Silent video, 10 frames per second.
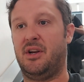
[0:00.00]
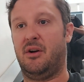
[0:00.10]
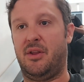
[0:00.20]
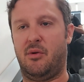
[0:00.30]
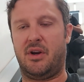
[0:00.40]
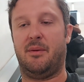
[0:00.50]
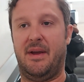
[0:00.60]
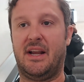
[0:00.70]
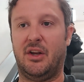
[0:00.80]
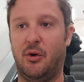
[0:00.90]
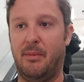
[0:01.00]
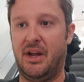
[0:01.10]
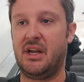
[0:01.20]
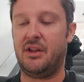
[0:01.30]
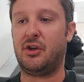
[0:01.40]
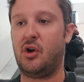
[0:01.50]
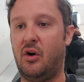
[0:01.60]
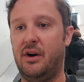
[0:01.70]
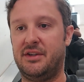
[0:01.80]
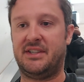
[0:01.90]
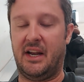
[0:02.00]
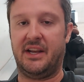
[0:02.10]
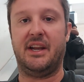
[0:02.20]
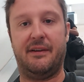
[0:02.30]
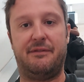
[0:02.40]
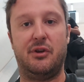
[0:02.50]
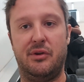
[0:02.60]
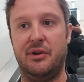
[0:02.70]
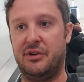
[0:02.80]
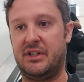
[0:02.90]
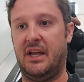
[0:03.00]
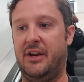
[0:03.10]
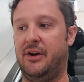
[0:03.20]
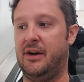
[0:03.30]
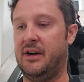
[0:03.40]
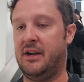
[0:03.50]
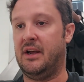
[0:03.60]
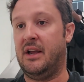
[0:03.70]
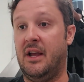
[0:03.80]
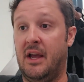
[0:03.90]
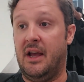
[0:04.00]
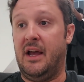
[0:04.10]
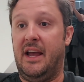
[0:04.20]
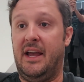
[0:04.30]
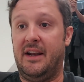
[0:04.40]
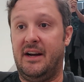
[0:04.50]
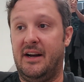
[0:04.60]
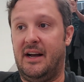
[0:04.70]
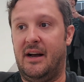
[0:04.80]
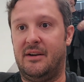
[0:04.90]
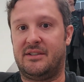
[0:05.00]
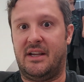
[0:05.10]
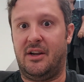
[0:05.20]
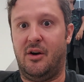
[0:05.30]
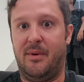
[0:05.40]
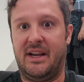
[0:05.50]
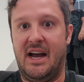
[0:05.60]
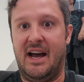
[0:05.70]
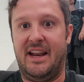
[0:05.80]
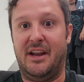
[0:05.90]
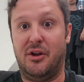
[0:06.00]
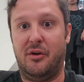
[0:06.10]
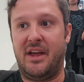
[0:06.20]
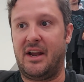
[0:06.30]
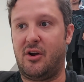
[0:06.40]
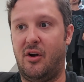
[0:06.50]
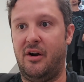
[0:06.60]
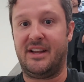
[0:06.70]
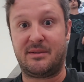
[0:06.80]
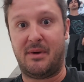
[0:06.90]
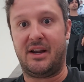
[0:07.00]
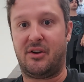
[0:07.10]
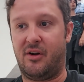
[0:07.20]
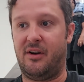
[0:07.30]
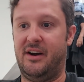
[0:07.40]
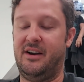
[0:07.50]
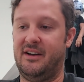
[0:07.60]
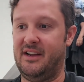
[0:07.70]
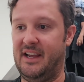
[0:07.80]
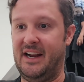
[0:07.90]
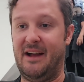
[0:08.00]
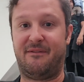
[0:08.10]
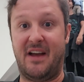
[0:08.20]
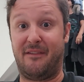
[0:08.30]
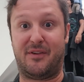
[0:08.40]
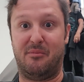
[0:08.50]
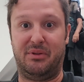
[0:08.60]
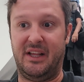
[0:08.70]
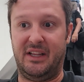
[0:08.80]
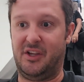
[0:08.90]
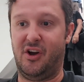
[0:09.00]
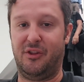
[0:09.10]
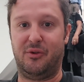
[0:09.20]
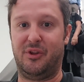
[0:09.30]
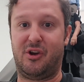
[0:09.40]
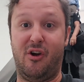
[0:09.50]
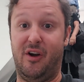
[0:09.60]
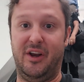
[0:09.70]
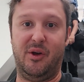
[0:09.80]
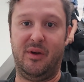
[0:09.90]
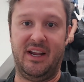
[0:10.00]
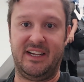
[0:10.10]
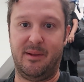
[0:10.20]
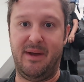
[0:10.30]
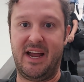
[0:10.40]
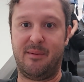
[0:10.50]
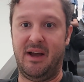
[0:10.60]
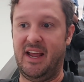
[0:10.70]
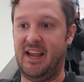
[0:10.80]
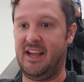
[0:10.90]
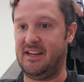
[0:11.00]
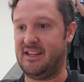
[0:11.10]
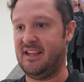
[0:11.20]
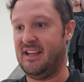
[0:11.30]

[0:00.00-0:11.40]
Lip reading: You know, they were going to make a little money on the car, selling it a few years later. And I was like, oh my God, I know that car. That's my car. And I've completely gone through the car. I know it like the back of my hand.